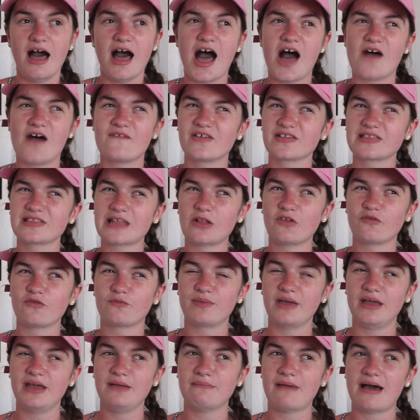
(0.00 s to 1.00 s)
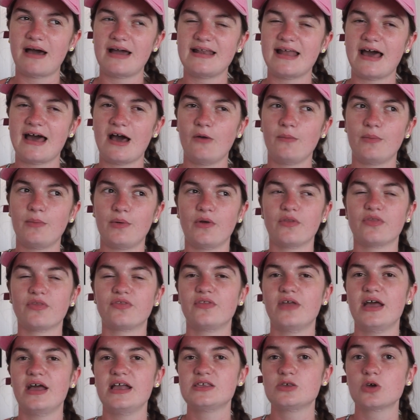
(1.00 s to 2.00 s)
I think that'll have been by now, but
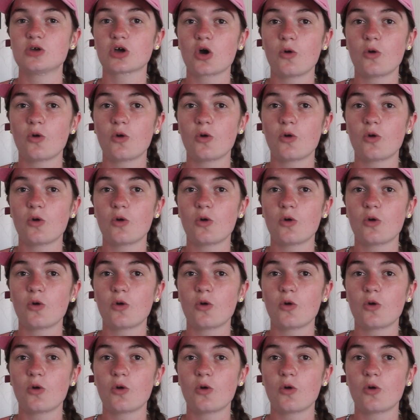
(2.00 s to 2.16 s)
it took